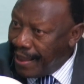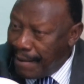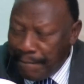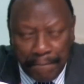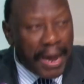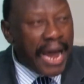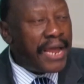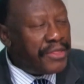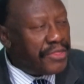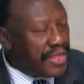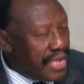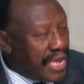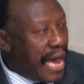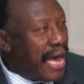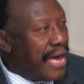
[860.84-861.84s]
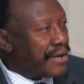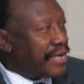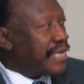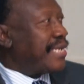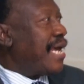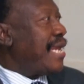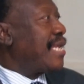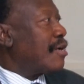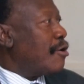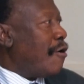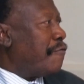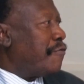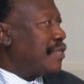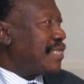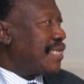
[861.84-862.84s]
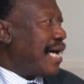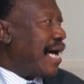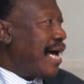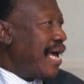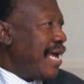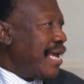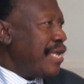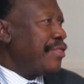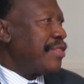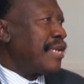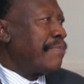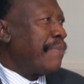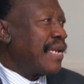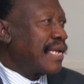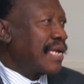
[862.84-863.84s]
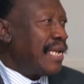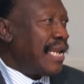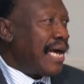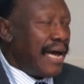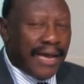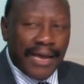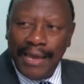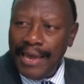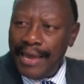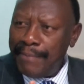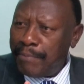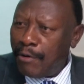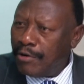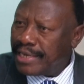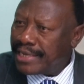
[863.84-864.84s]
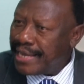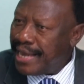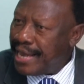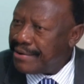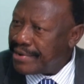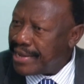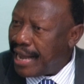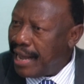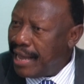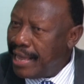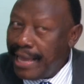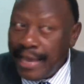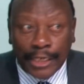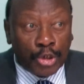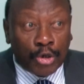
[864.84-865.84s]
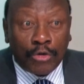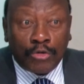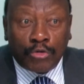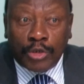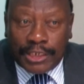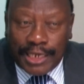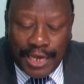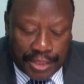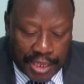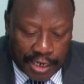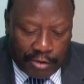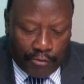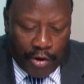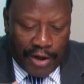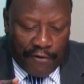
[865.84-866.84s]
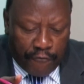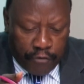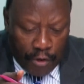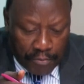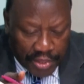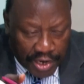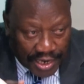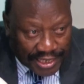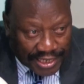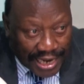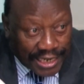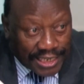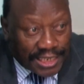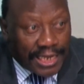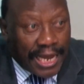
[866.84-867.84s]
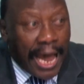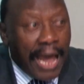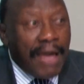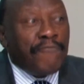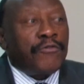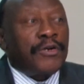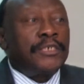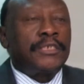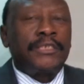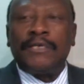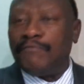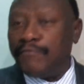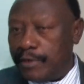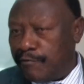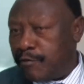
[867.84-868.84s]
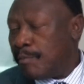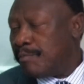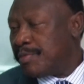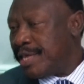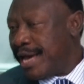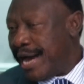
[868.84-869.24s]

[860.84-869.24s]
by the returning officer in that particular polling area. So to say that, well, from the results I've received from the